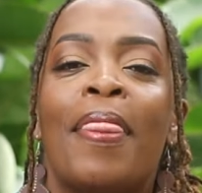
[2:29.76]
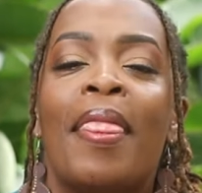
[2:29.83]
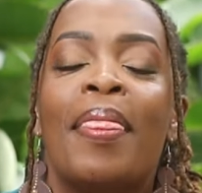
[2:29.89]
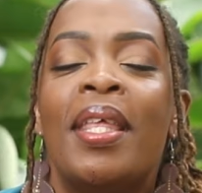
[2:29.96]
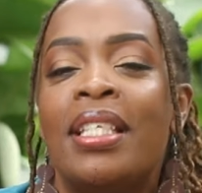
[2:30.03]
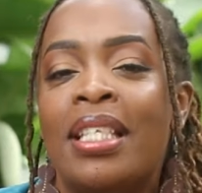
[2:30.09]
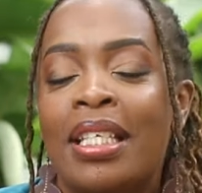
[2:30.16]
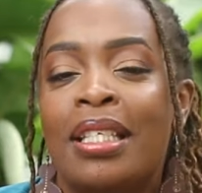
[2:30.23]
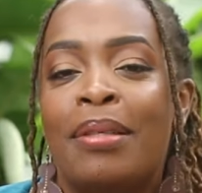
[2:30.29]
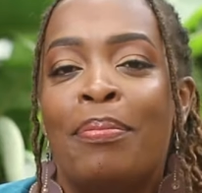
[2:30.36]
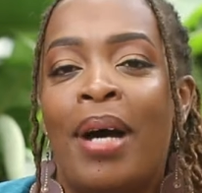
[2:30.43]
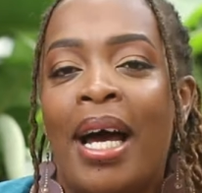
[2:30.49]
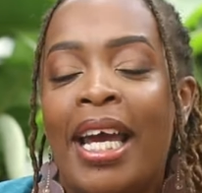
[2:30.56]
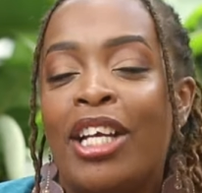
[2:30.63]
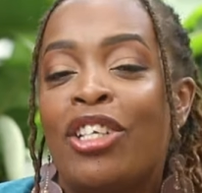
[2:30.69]
this is
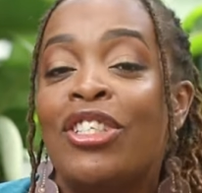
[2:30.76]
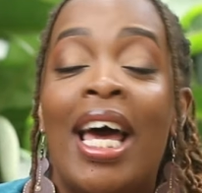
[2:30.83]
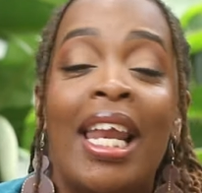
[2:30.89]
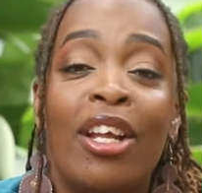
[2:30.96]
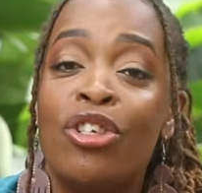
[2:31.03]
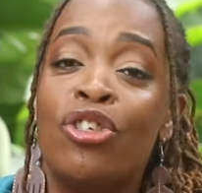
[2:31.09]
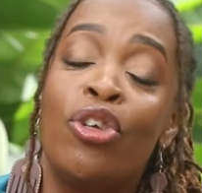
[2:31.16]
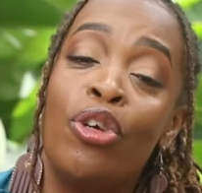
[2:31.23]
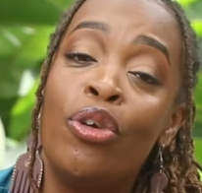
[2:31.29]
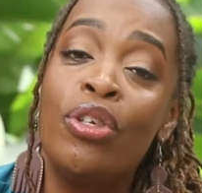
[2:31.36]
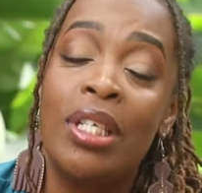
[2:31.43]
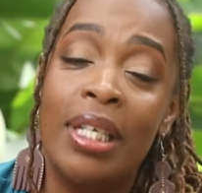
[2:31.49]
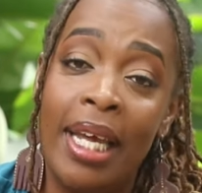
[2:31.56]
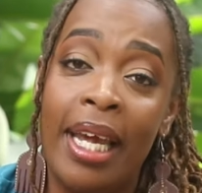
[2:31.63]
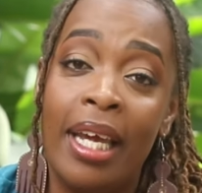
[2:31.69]
my challenge to you
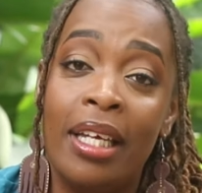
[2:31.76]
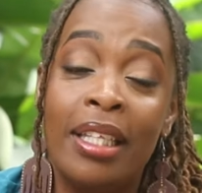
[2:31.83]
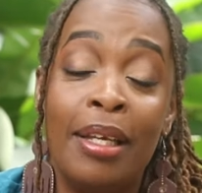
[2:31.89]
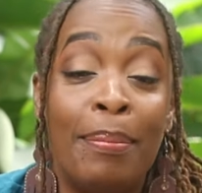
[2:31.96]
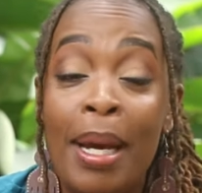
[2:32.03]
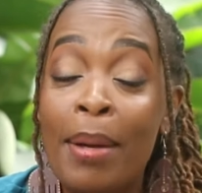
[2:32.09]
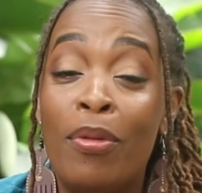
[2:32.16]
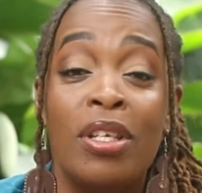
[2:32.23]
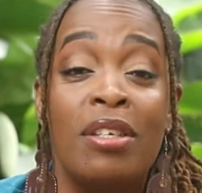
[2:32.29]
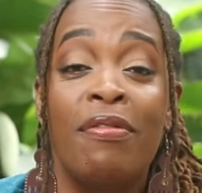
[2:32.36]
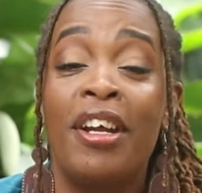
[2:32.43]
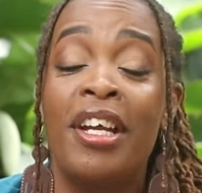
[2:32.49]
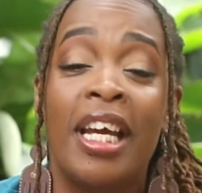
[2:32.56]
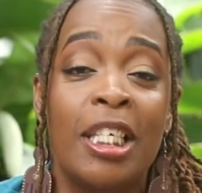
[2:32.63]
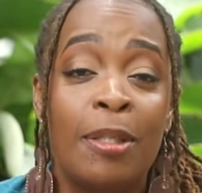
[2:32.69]
today. The Bible is
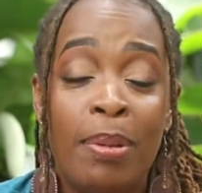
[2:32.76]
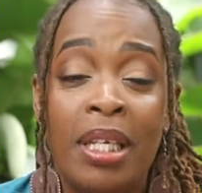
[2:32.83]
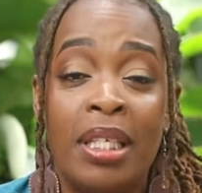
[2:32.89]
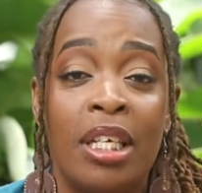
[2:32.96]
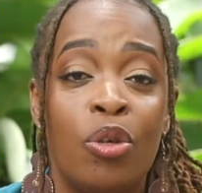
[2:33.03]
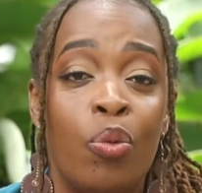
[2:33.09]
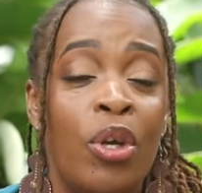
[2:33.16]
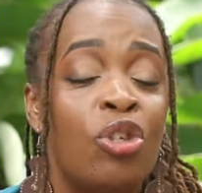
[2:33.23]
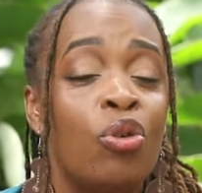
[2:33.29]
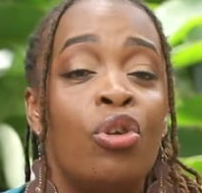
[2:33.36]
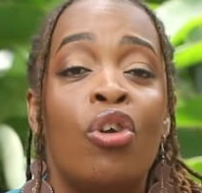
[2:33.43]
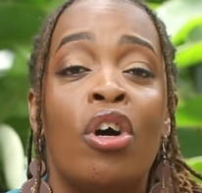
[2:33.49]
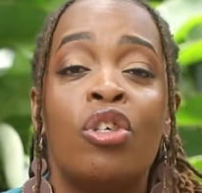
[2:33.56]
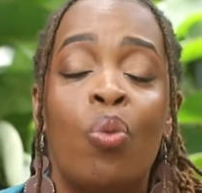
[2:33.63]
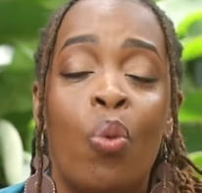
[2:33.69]
very explicit. We should
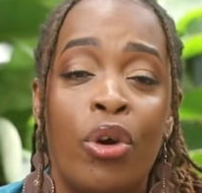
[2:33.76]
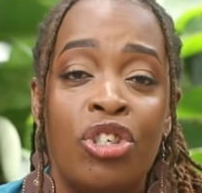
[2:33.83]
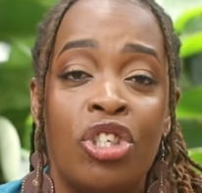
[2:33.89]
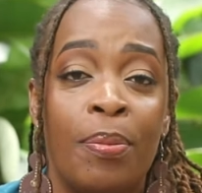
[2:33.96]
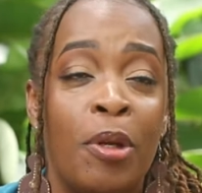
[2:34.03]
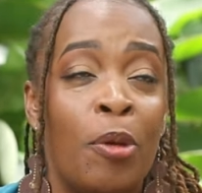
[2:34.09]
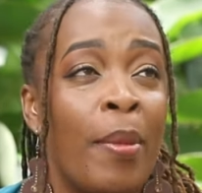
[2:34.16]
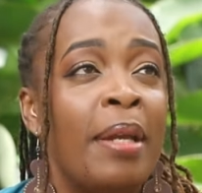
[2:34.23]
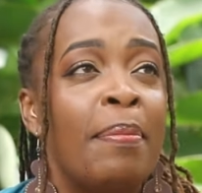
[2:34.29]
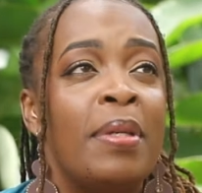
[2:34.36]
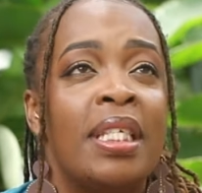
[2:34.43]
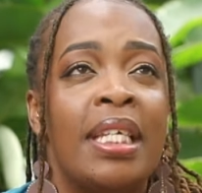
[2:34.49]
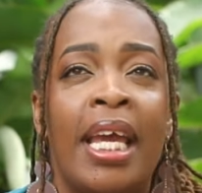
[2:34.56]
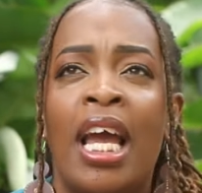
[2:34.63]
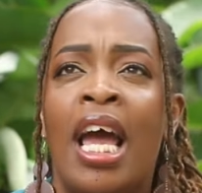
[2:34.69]
not worship. You might
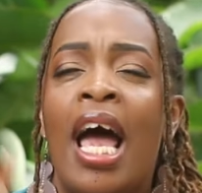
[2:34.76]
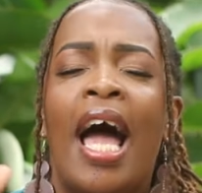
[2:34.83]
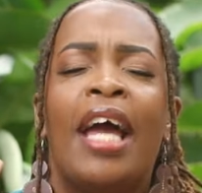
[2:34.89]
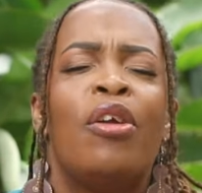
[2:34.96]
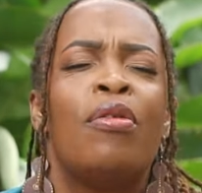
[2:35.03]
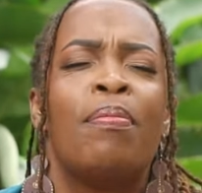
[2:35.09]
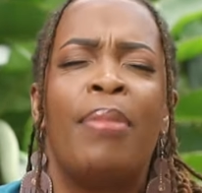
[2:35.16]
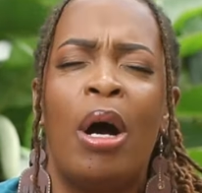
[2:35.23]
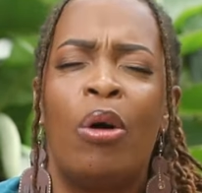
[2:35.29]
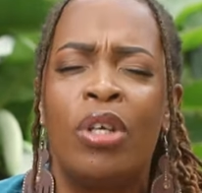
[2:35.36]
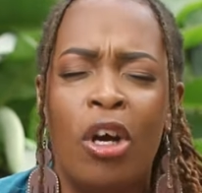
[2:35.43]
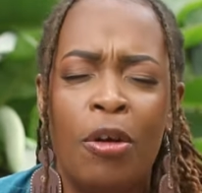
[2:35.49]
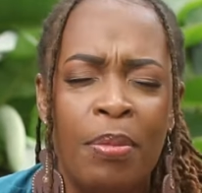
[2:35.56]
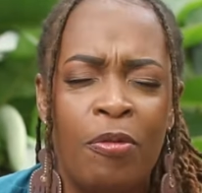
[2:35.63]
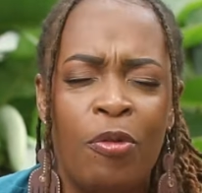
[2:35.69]
be saying, I don't bow
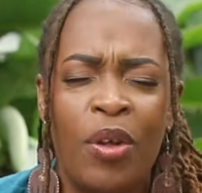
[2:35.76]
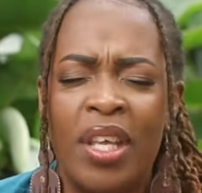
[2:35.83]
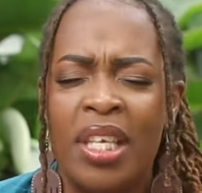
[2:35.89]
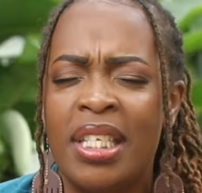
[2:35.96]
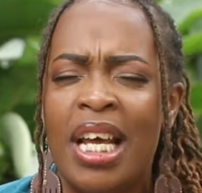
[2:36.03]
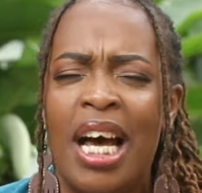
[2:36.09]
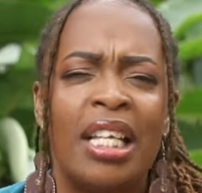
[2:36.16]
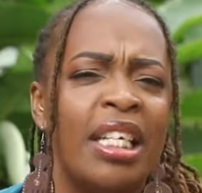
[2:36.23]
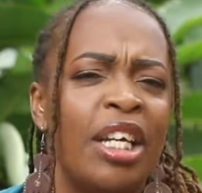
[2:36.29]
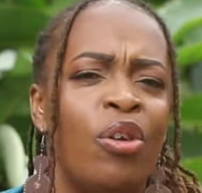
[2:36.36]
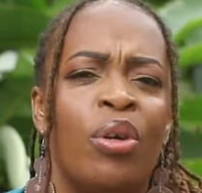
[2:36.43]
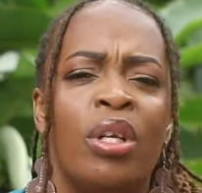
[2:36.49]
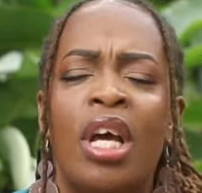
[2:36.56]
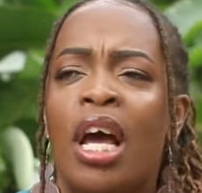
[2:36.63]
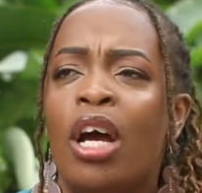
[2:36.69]
down before the stars. I
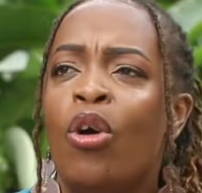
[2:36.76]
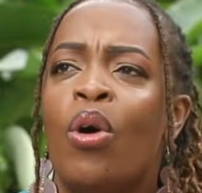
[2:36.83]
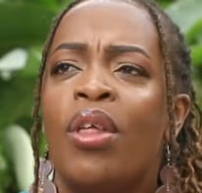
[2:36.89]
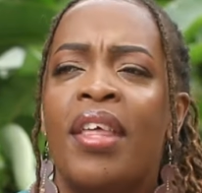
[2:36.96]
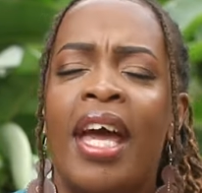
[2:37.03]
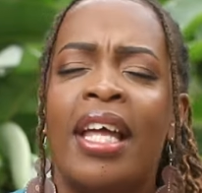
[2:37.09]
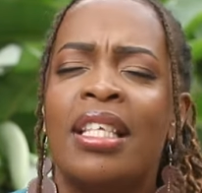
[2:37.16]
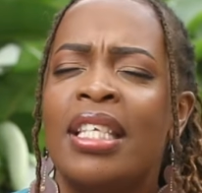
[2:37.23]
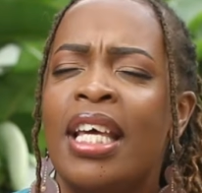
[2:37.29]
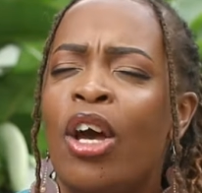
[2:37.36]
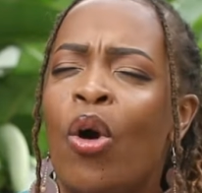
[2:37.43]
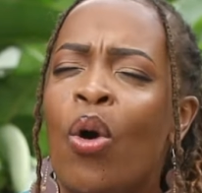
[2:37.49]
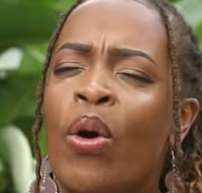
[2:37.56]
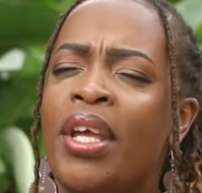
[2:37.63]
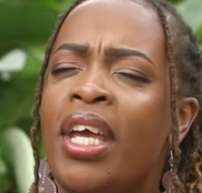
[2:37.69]
don't go there and say,
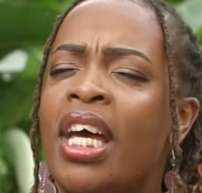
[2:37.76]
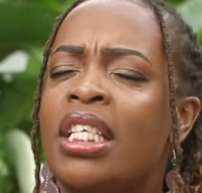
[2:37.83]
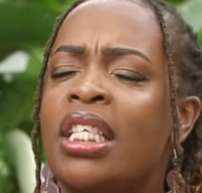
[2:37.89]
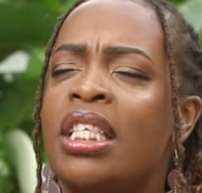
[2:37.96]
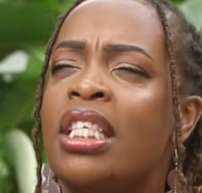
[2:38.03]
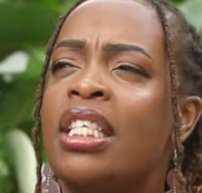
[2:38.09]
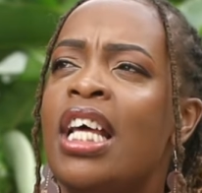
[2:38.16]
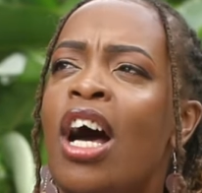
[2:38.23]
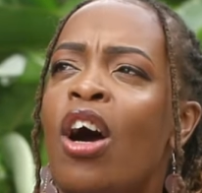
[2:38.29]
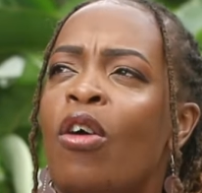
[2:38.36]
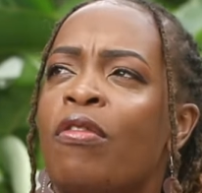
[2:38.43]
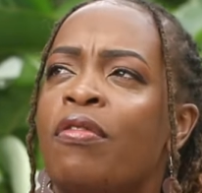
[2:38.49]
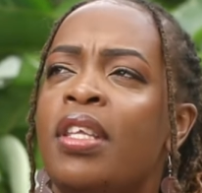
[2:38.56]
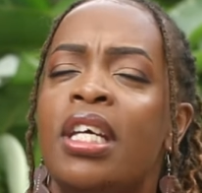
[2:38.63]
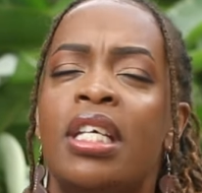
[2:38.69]
oh yes, star
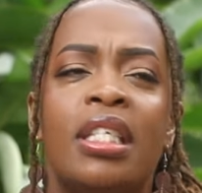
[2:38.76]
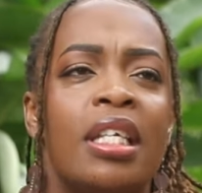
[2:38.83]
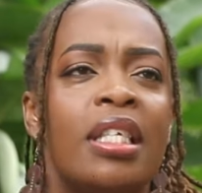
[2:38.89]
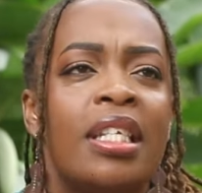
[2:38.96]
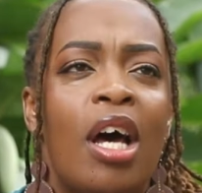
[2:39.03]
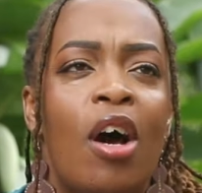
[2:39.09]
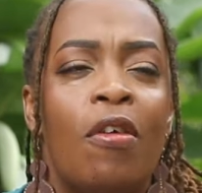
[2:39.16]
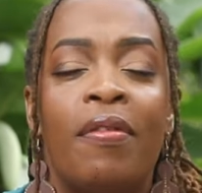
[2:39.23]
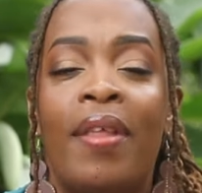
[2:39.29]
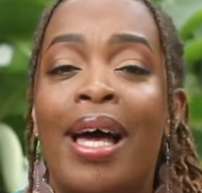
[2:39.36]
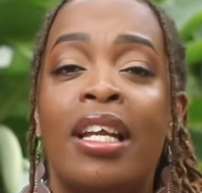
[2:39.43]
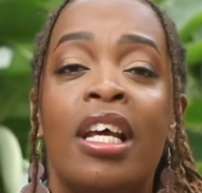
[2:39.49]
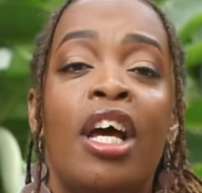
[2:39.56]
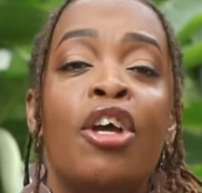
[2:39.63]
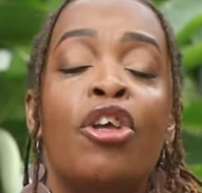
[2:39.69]
of this and star of that.